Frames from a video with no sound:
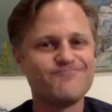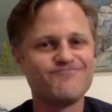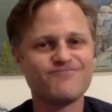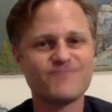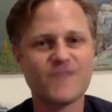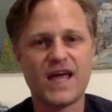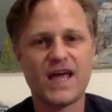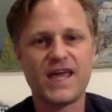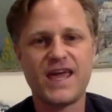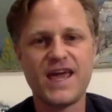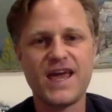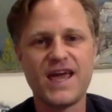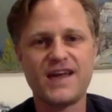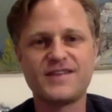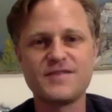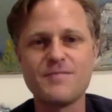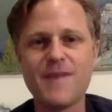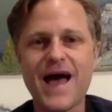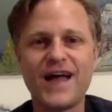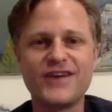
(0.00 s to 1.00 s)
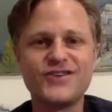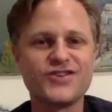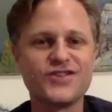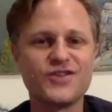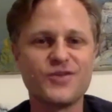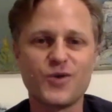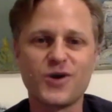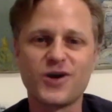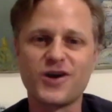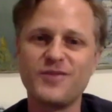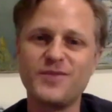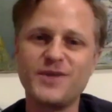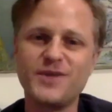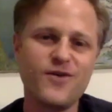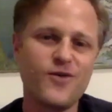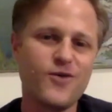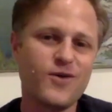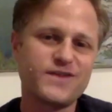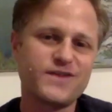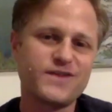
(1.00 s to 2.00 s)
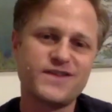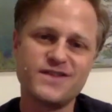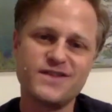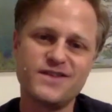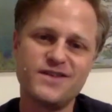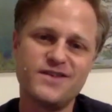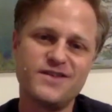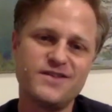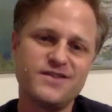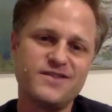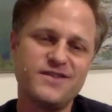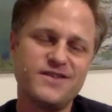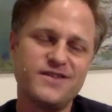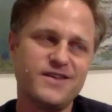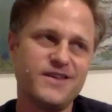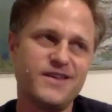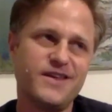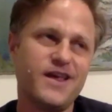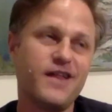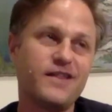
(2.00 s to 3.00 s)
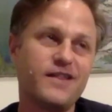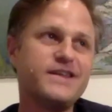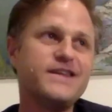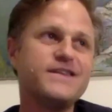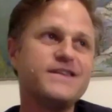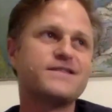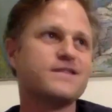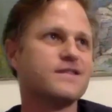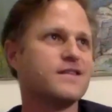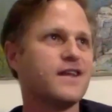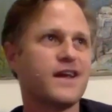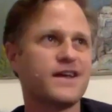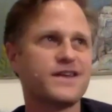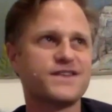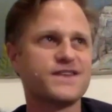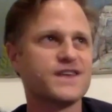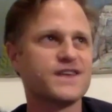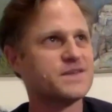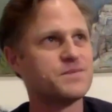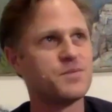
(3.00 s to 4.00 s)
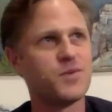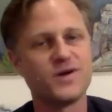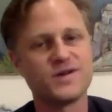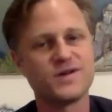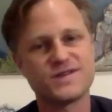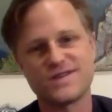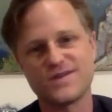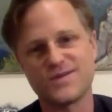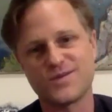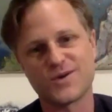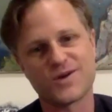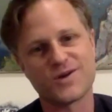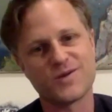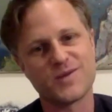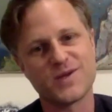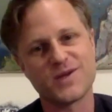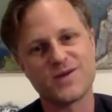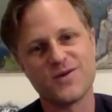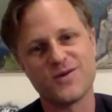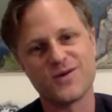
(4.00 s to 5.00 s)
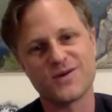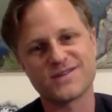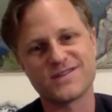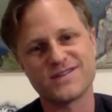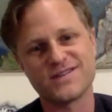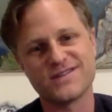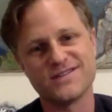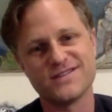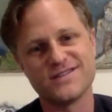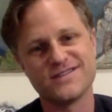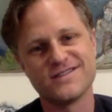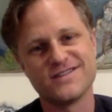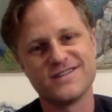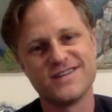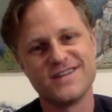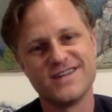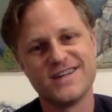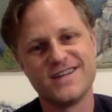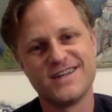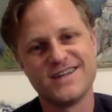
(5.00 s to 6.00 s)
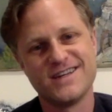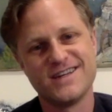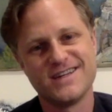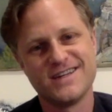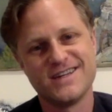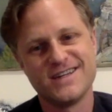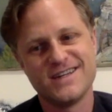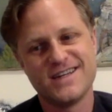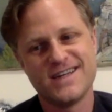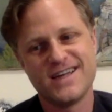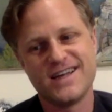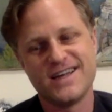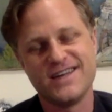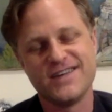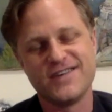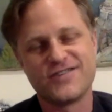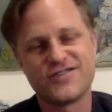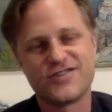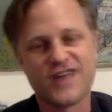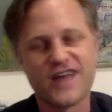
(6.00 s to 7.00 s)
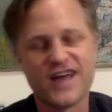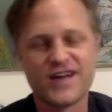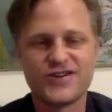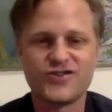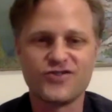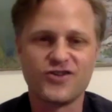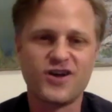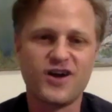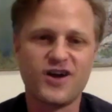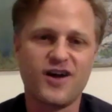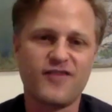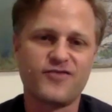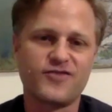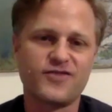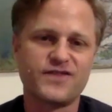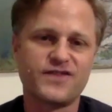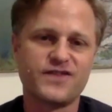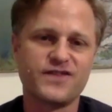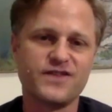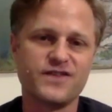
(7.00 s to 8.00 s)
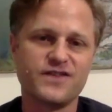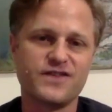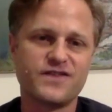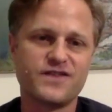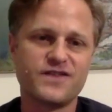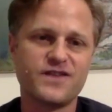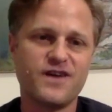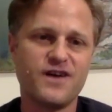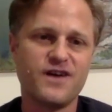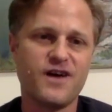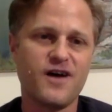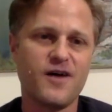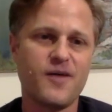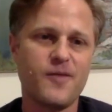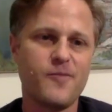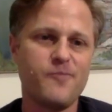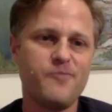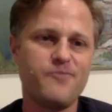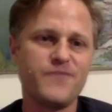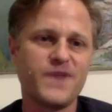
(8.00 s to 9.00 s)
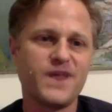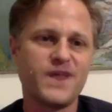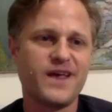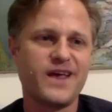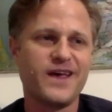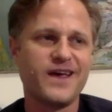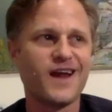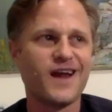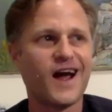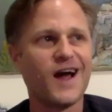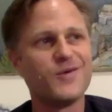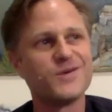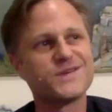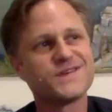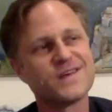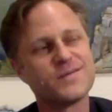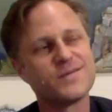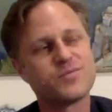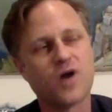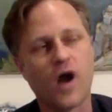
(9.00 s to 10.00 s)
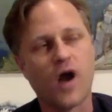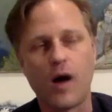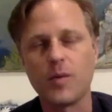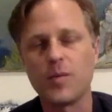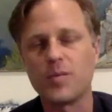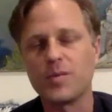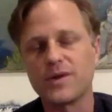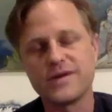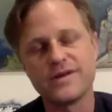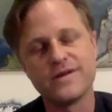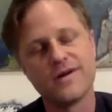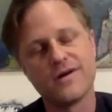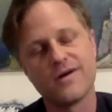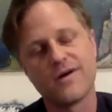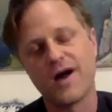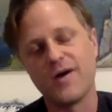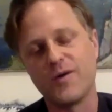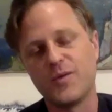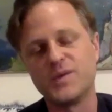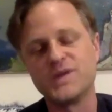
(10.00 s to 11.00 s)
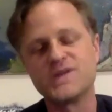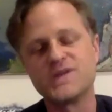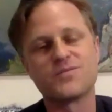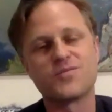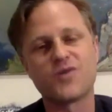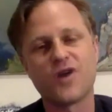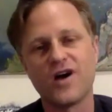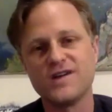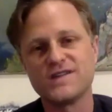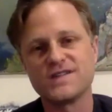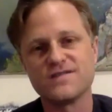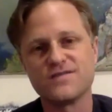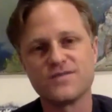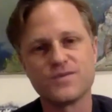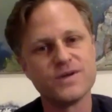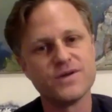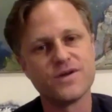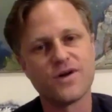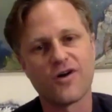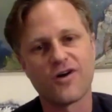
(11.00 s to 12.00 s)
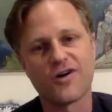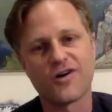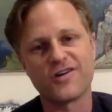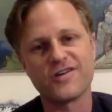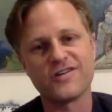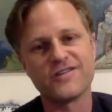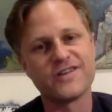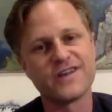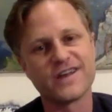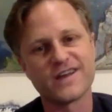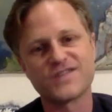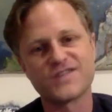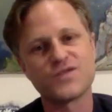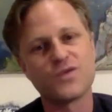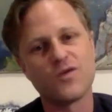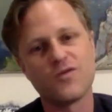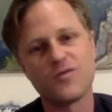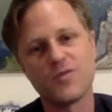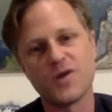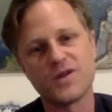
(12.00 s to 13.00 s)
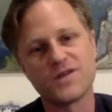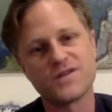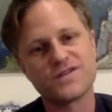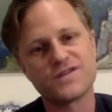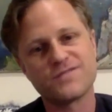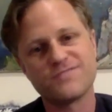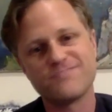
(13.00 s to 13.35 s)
I can't imagine that we're going to be going to, at least in the next 6 months, that we're going to be going to any international conferences. And I would say probably, I would be surprised if we are in the next 12 months.